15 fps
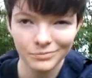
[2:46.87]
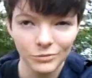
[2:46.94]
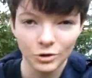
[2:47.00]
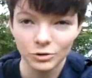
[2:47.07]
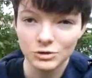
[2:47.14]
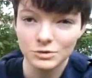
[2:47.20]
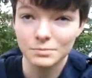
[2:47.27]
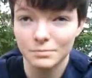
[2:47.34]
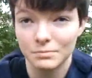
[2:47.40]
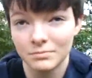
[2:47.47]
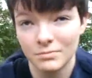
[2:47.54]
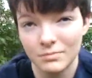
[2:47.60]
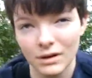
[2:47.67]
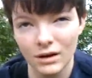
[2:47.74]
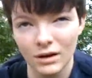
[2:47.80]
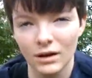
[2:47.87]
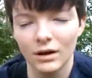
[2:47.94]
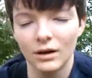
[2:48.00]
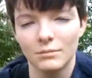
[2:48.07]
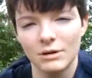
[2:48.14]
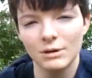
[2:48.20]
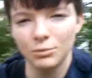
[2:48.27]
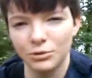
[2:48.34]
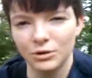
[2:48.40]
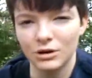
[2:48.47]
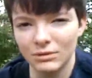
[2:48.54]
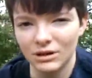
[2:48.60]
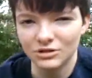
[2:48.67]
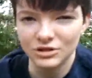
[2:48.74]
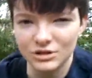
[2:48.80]
those people can
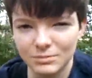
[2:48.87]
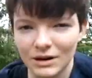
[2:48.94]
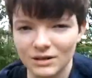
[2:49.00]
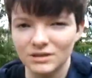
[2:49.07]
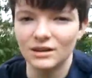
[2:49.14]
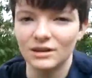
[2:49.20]
best respect it.